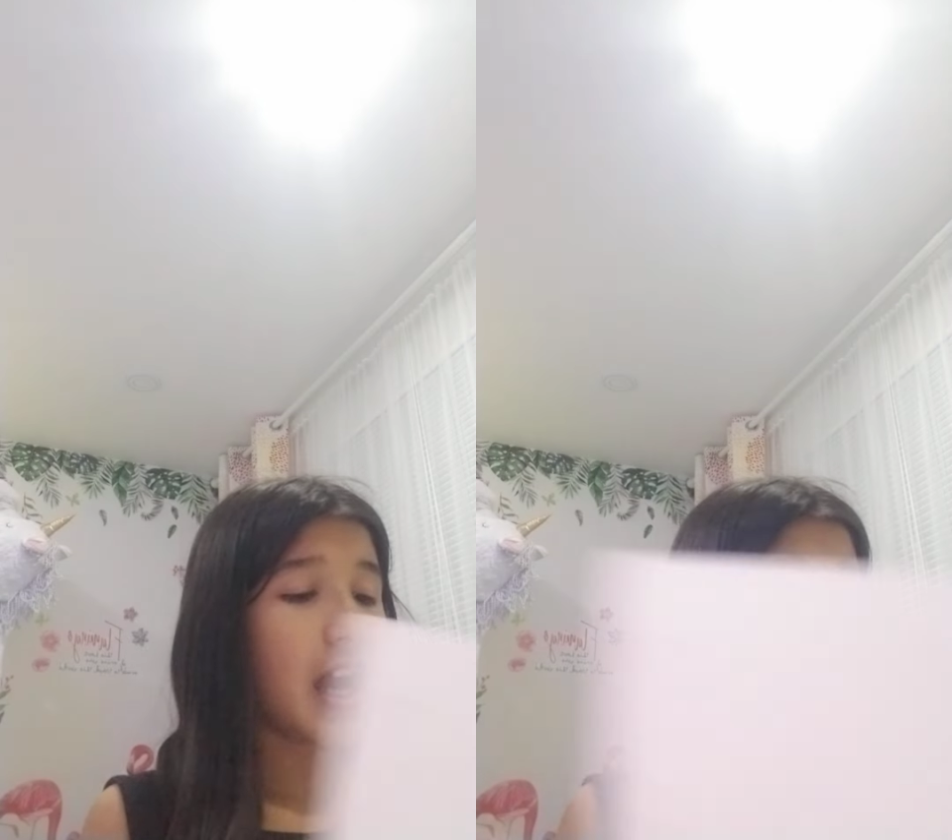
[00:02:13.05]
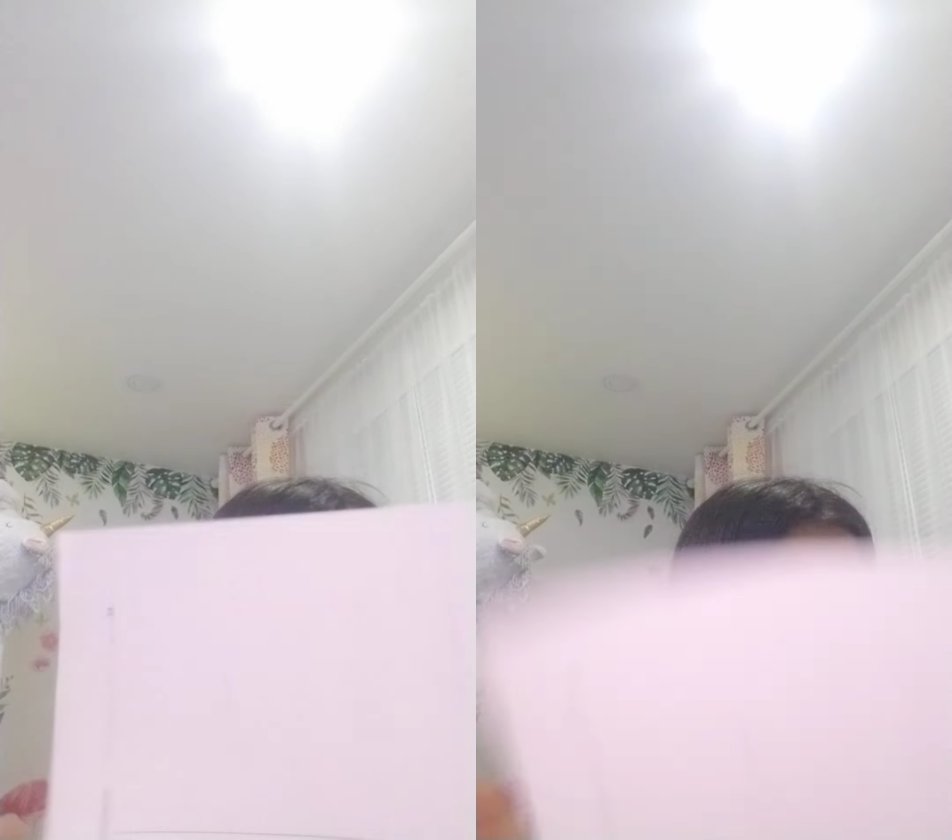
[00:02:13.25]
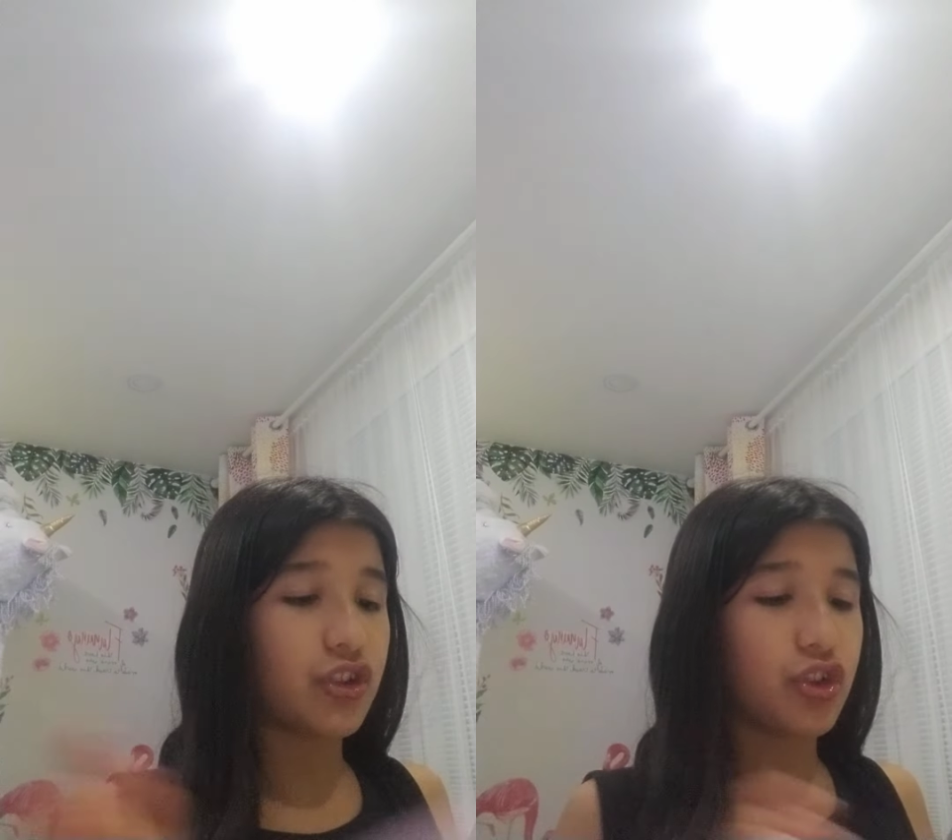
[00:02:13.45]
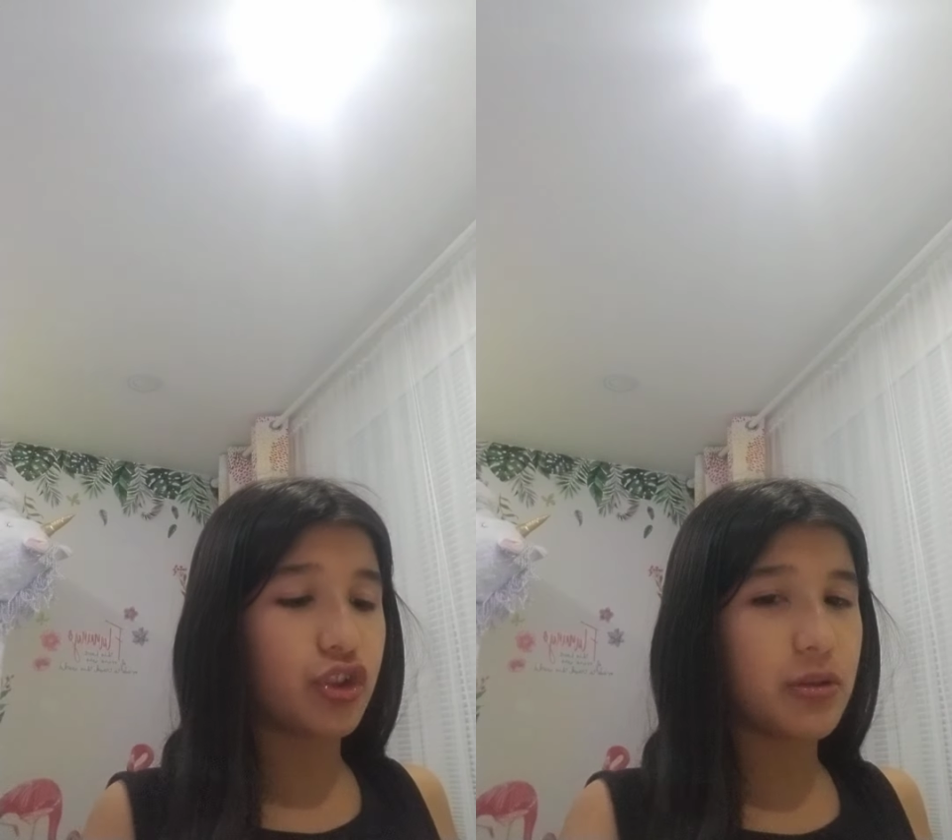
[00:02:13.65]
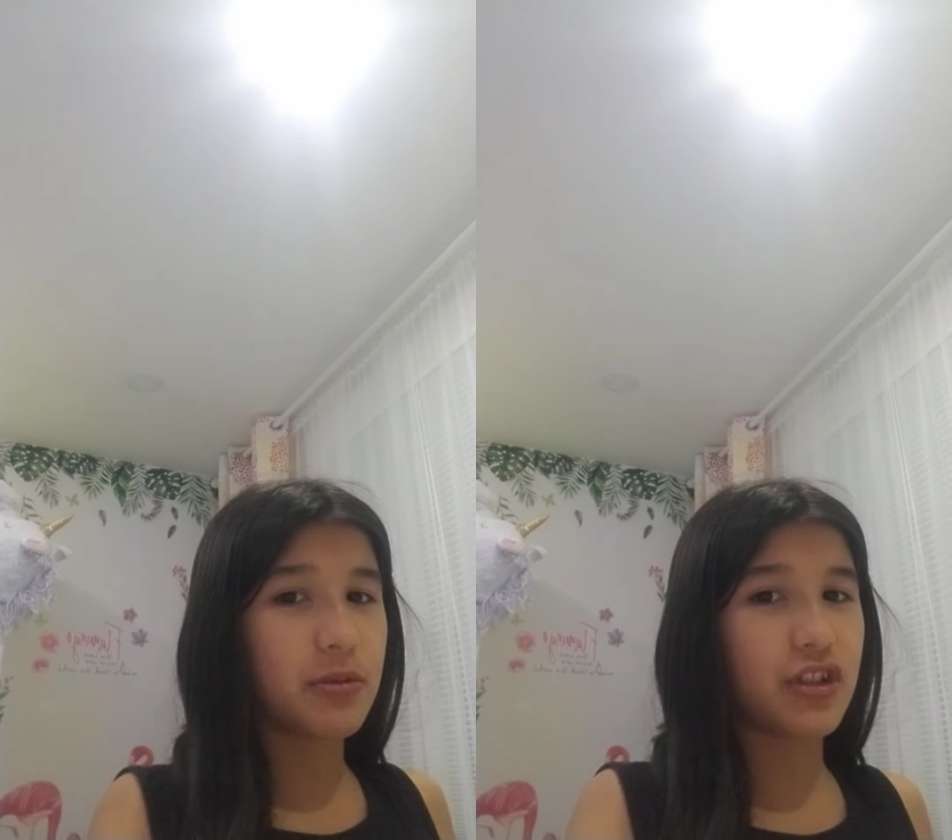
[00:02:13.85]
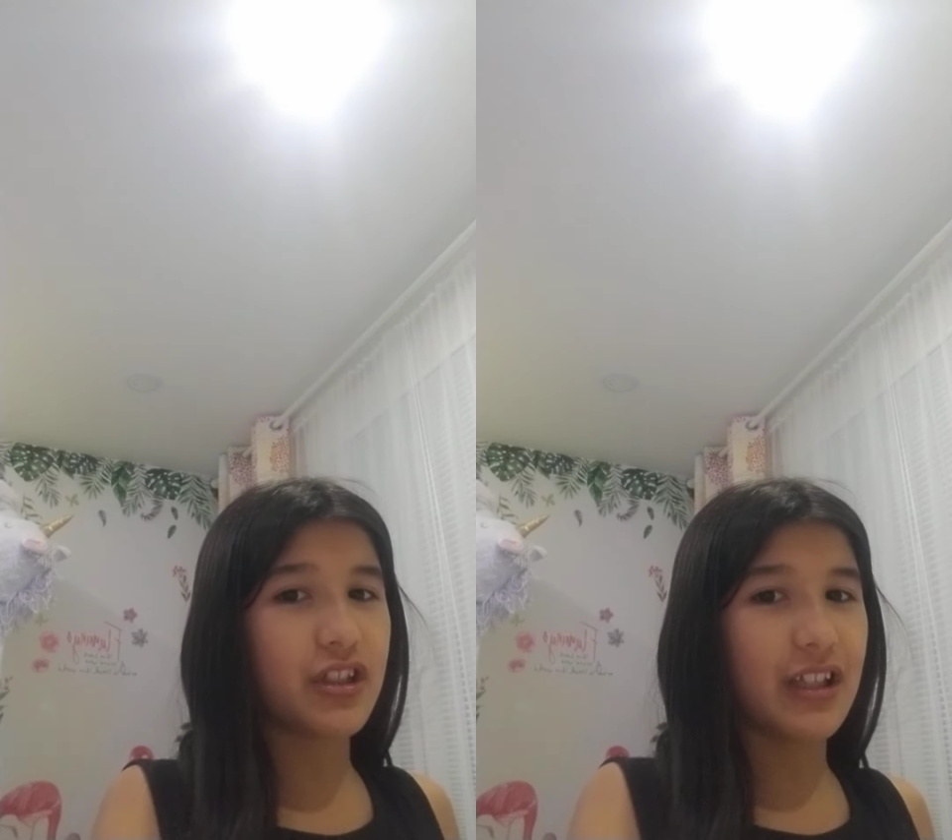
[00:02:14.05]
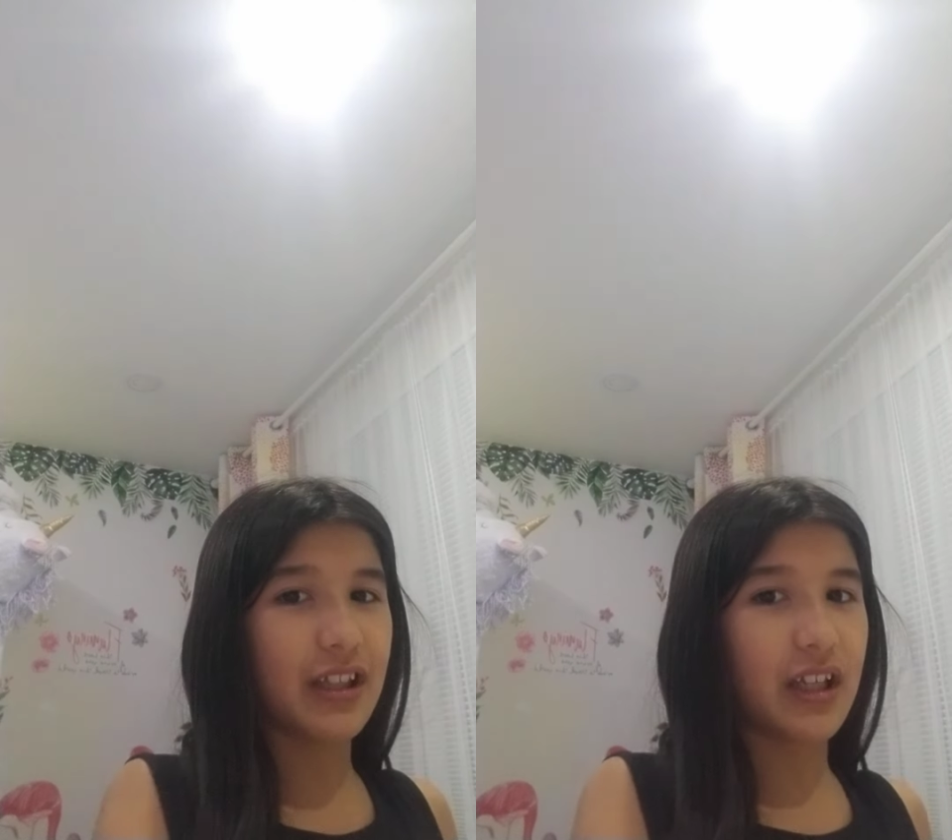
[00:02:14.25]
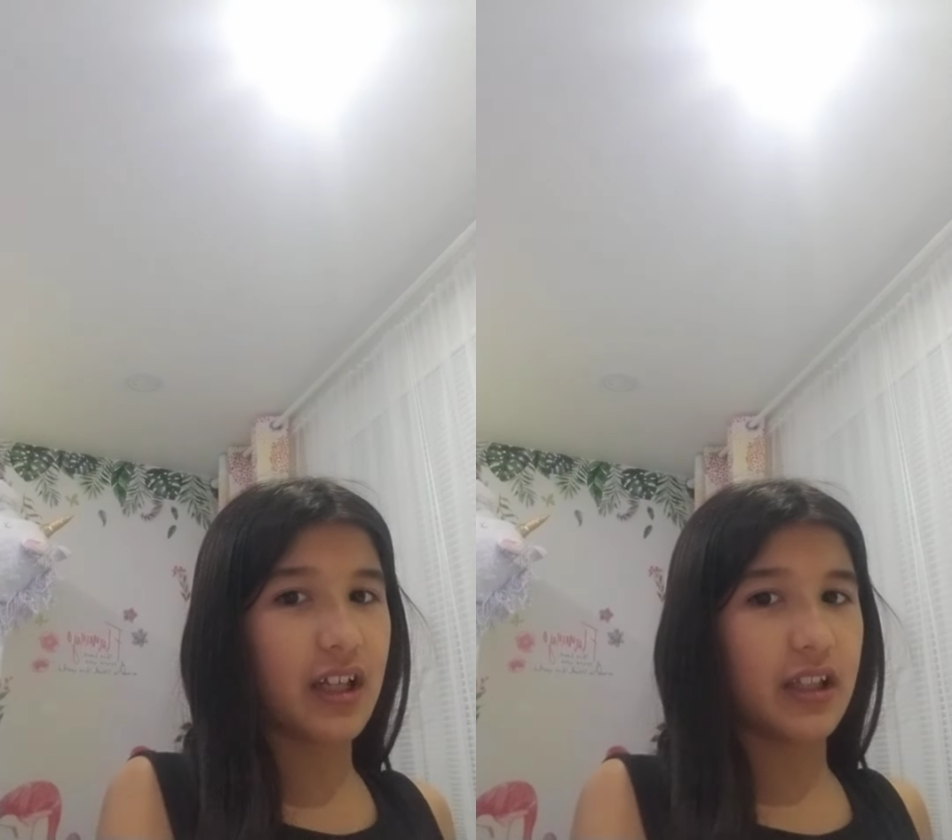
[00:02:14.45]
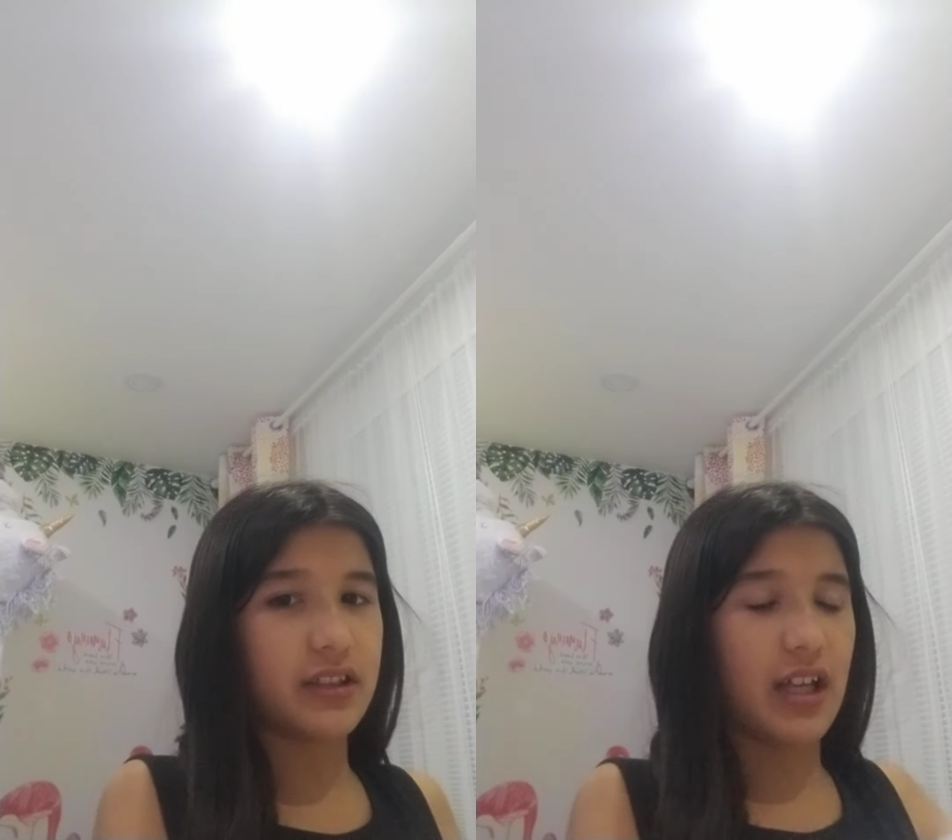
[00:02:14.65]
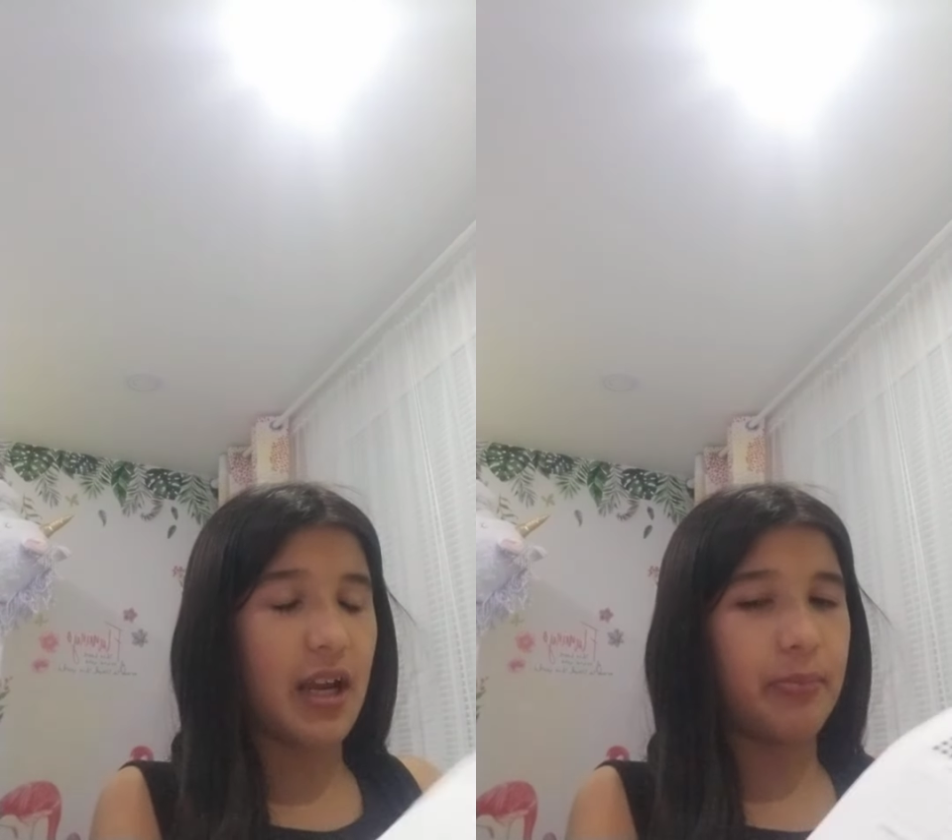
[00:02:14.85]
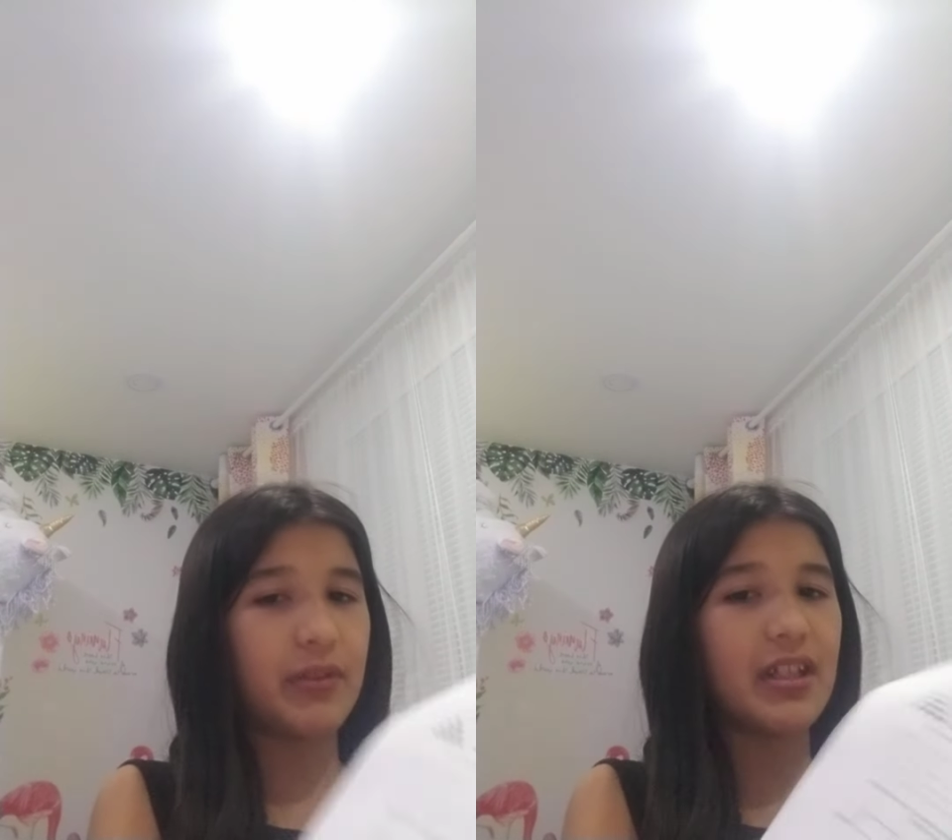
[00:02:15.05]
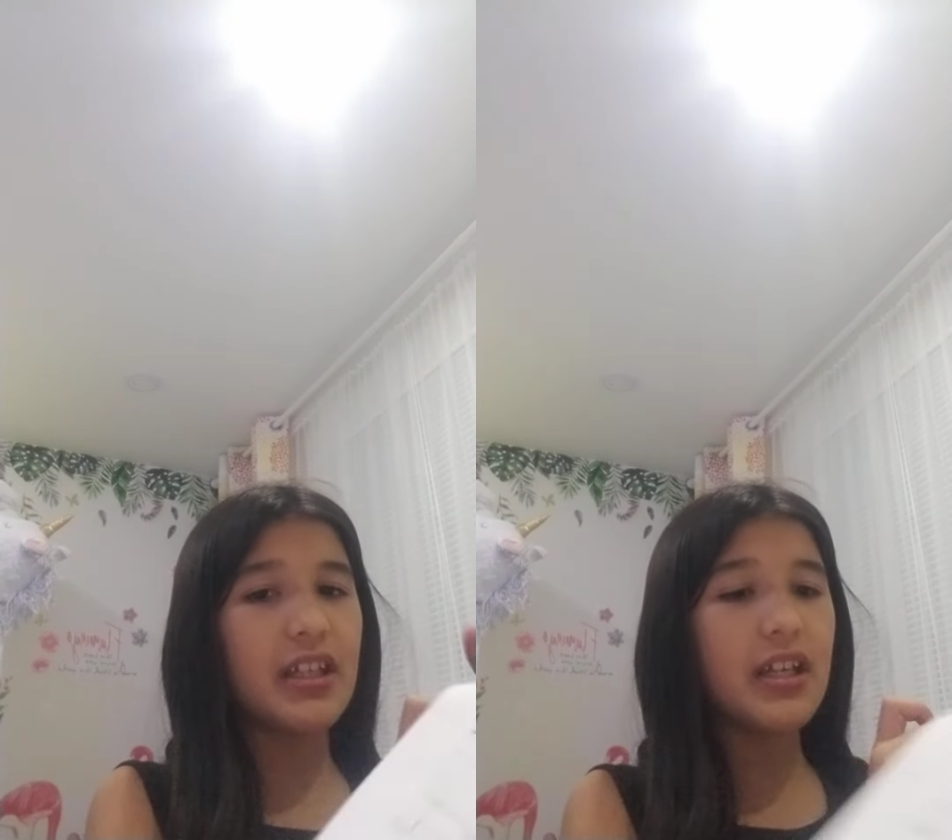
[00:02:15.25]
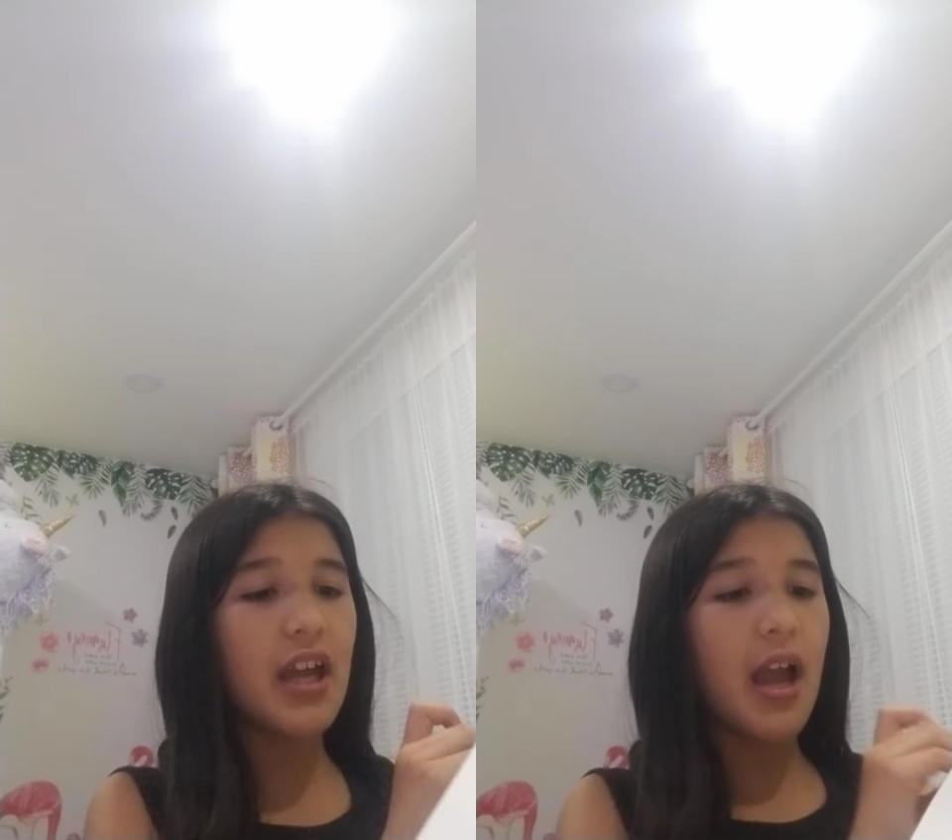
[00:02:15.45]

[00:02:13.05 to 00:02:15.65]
but in YouTube She's did like a time thingy.